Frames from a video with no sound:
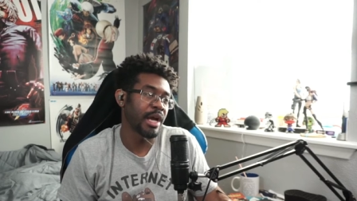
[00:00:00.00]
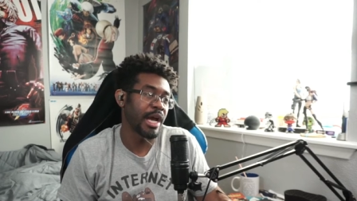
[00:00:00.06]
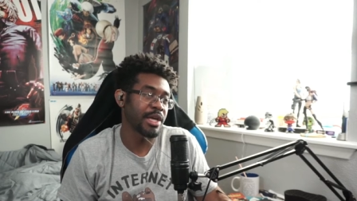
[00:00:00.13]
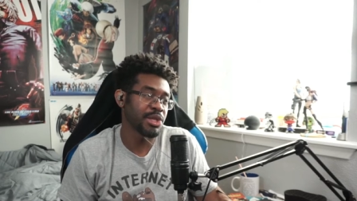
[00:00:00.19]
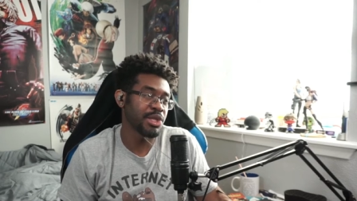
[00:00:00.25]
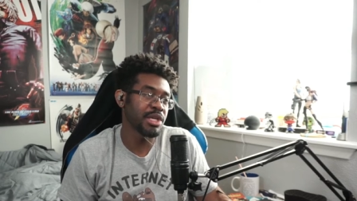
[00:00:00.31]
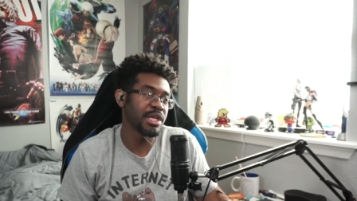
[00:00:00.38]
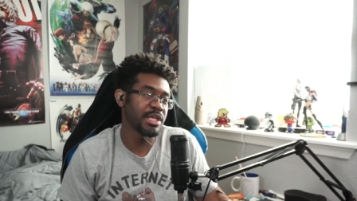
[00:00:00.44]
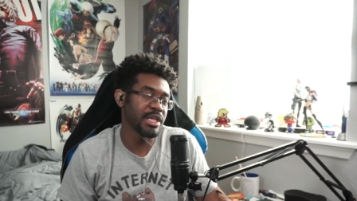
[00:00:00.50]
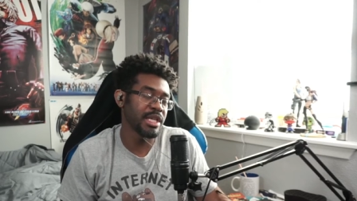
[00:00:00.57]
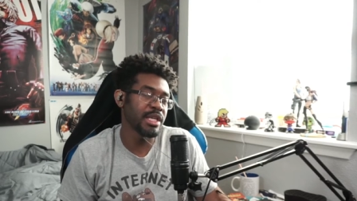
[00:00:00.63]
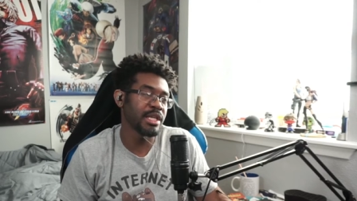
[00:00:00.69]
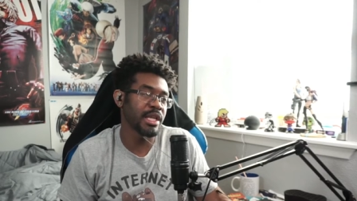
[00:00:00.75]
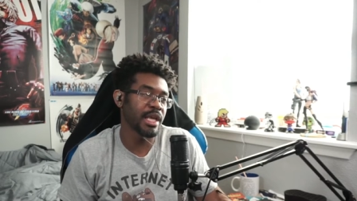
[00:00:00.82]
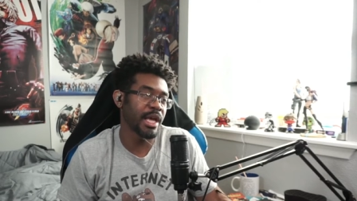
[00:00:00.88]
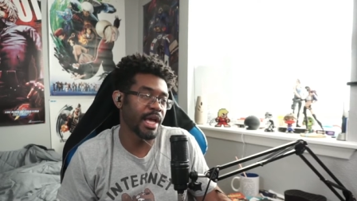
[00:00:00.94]
I think it
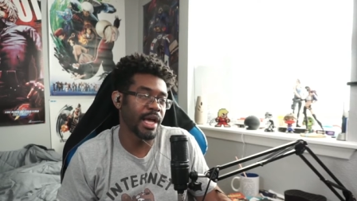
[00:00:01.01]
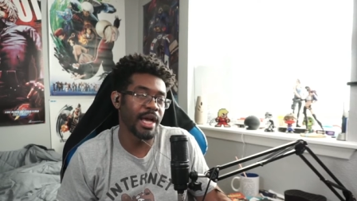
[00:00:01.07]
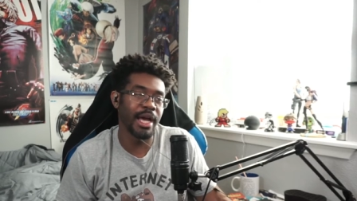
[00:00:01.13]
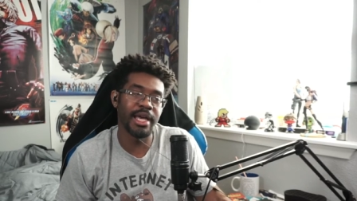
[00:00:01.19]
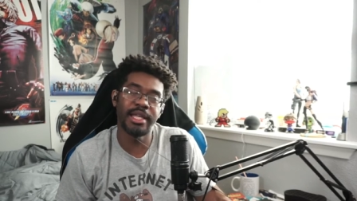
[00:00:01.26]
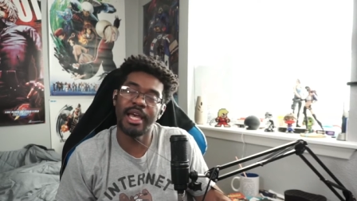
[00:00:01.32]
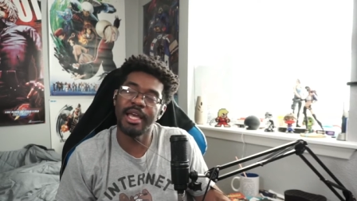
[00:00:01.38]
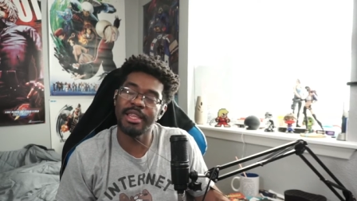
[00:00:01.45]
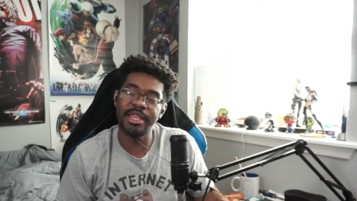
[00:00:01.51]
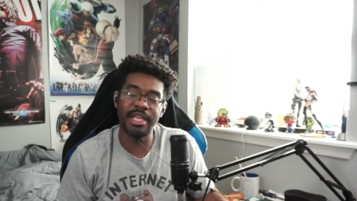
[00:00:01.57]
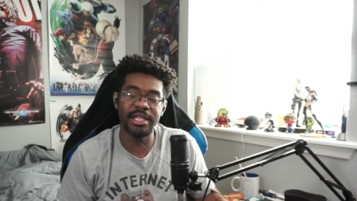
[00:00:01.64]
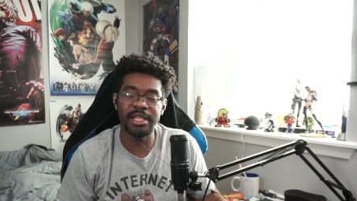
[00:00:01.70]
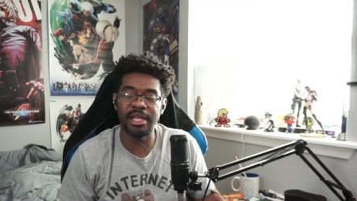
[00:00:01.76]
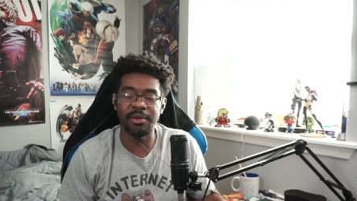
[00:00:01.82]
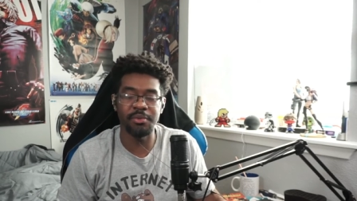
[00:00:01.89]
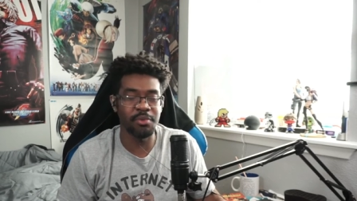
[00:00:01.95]
needed, I think
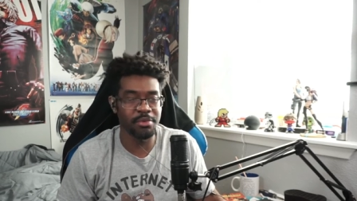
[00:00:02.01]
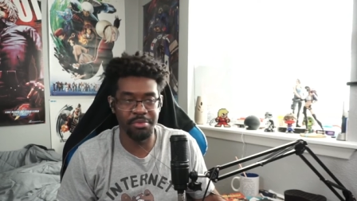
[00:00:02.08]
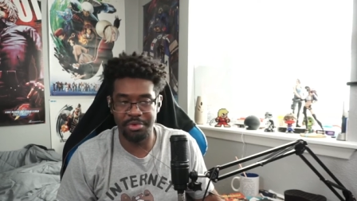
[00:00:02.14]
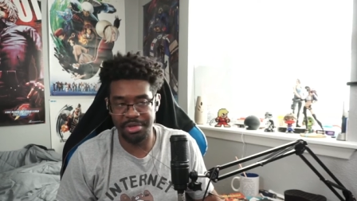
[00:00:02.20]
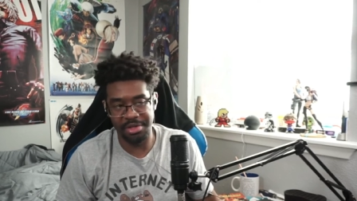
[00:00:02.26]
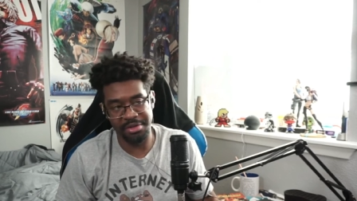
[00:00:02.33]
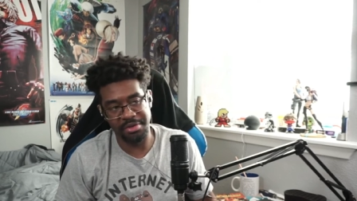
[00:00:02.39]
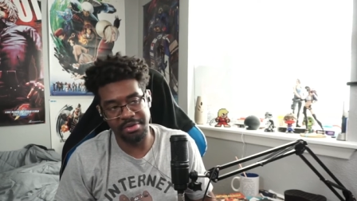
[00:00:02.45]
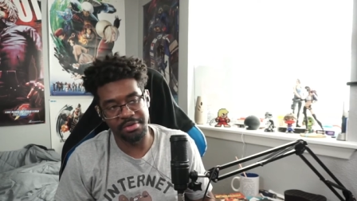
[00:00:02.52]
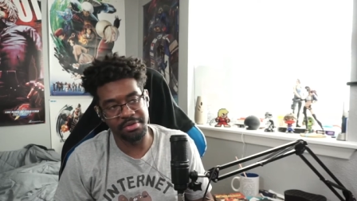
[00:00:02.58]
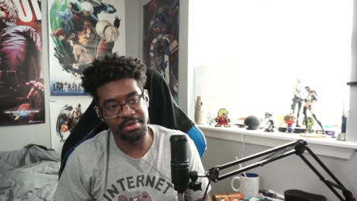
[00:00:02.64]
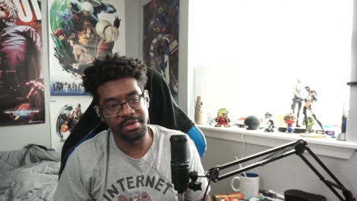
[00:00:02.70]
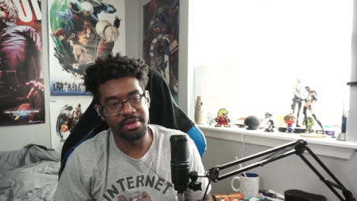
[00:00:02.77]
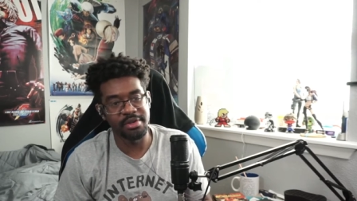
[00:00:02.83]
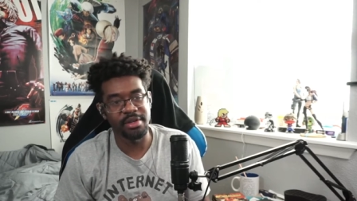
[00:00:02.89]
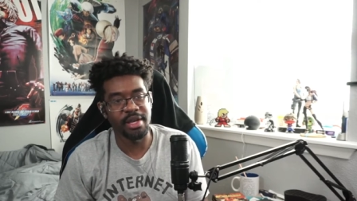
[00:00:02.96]
it needed one more year.
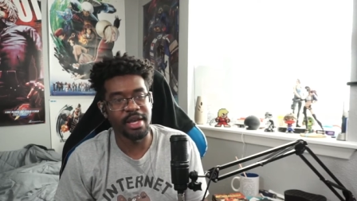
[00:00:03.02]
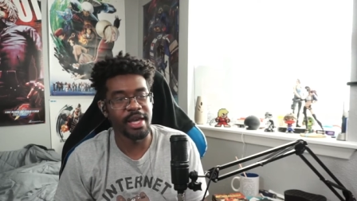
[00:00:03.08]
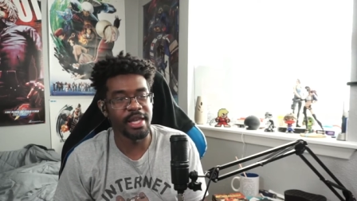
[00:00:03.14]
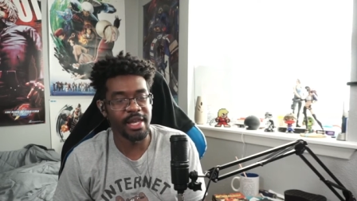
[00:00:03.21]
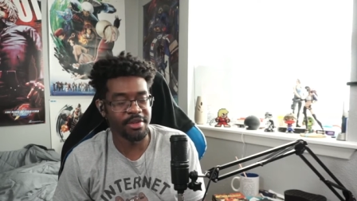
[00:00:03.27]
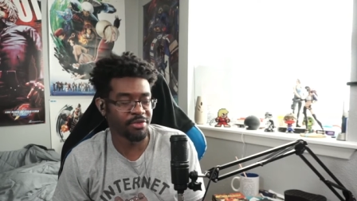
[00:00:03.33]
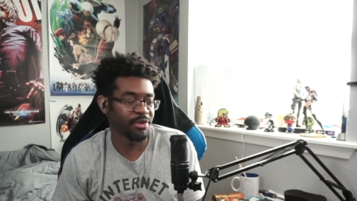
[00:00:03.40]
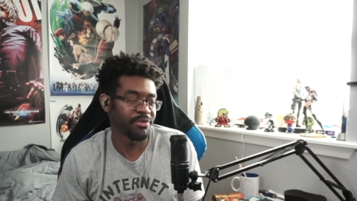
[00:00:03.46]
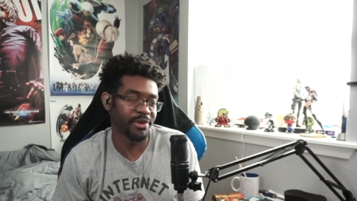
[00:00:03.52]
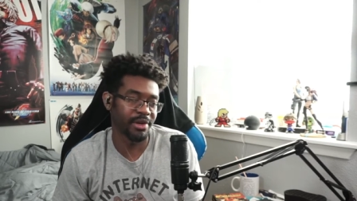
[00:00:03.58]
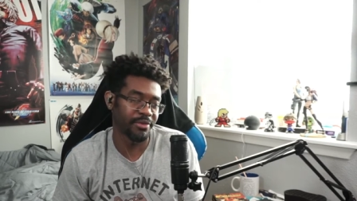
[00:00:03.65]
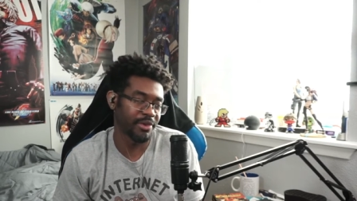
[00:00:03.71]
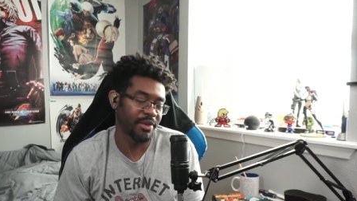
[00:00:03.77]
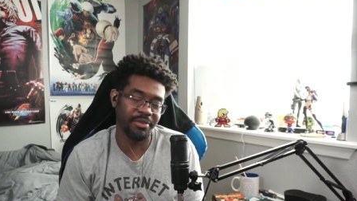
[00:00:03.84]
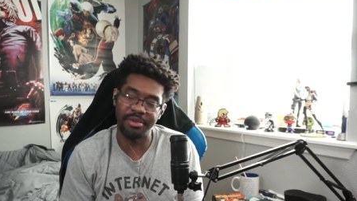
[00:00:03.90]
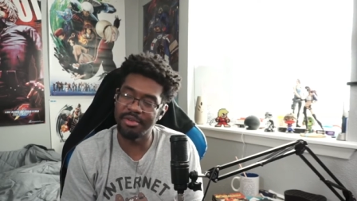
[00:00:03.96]
Unless Street Fighter
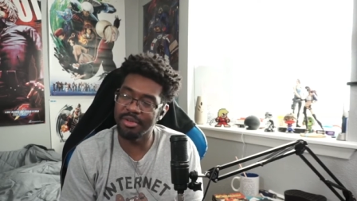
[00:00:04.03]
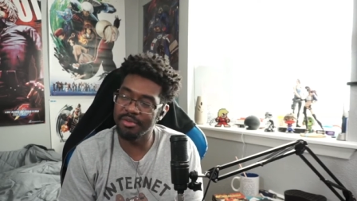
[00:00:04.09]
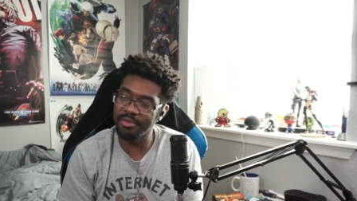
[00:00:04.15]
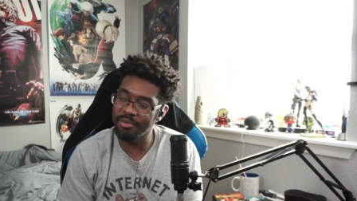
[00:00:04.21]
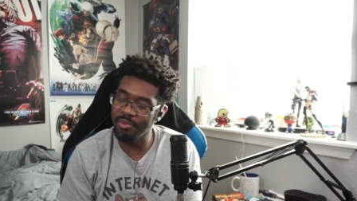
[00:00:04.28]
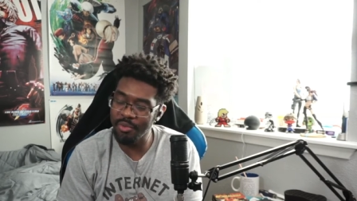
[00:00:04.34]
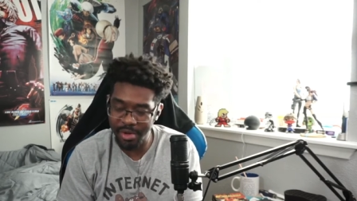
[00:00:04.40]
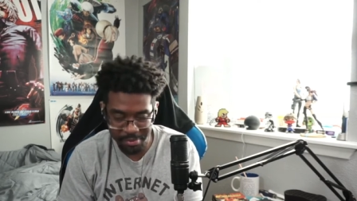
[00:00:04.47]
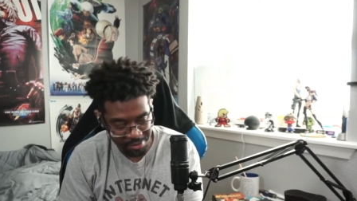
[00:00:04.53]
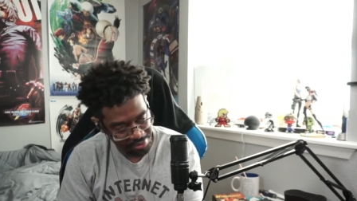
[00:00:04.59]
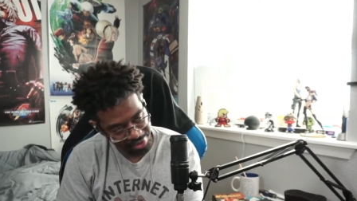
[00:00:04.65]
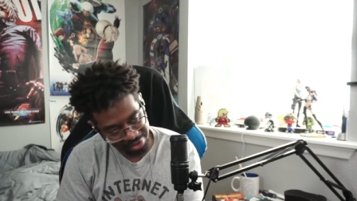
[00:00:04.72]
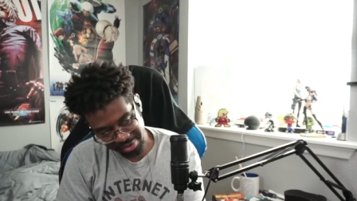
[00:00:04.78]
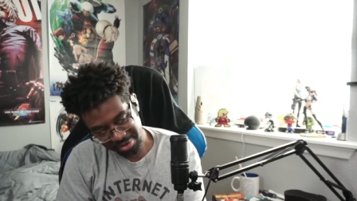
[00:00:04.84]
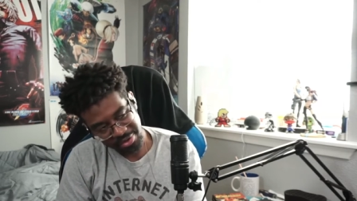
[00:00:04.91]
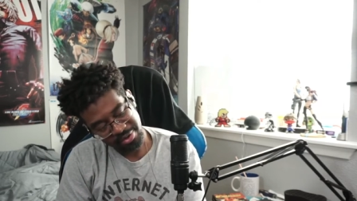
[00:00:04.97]
five could. One more
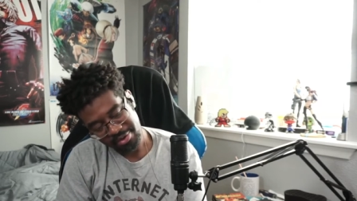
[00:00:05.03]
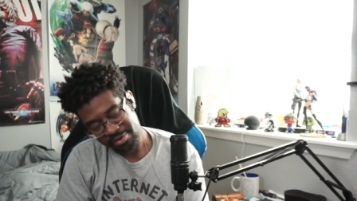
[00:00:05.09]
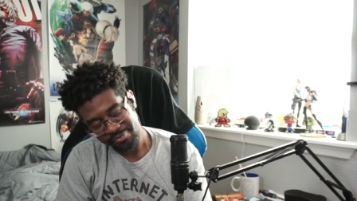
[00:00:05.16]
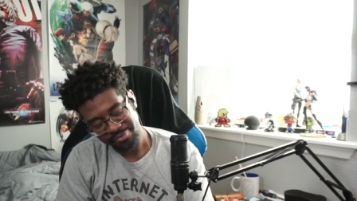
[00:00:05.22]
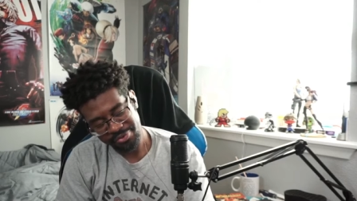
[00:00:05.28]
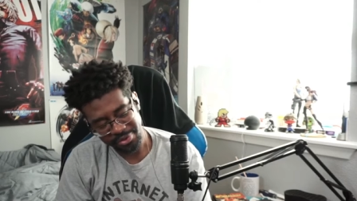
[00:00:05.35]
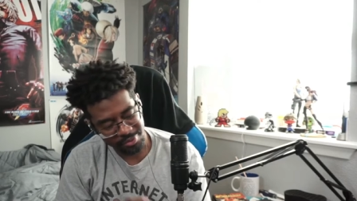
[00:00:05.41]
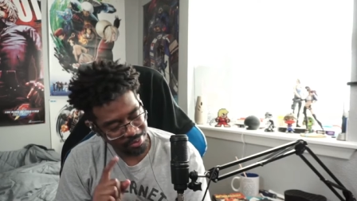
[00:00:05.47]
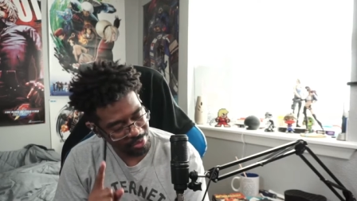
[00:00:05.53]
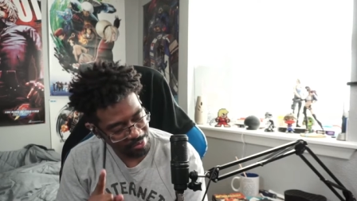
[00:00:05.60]
year. Just